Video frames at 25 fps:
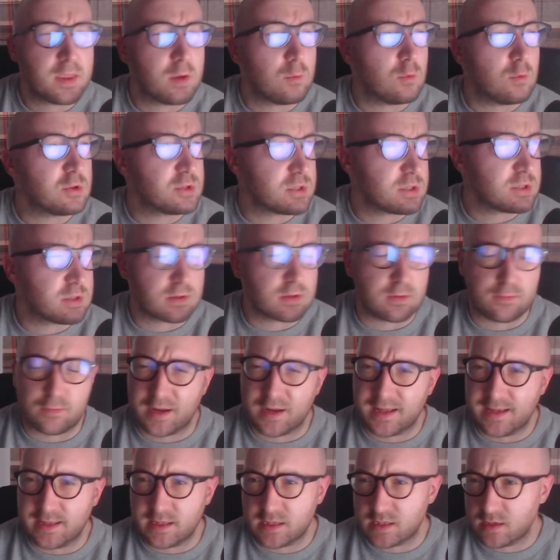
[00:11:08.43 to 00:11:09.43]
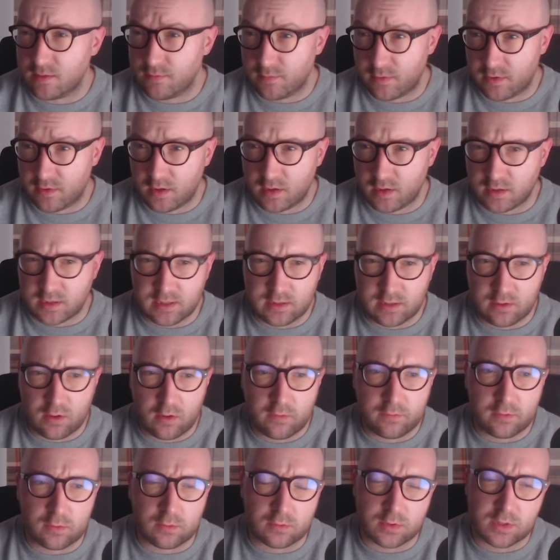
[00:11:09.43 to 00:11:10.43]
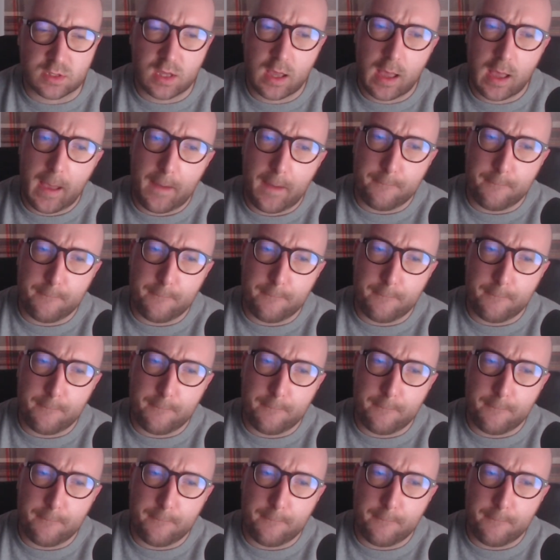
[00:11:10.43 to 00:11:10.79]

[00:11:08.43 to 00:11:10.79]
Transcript: wants to complete some 30 novels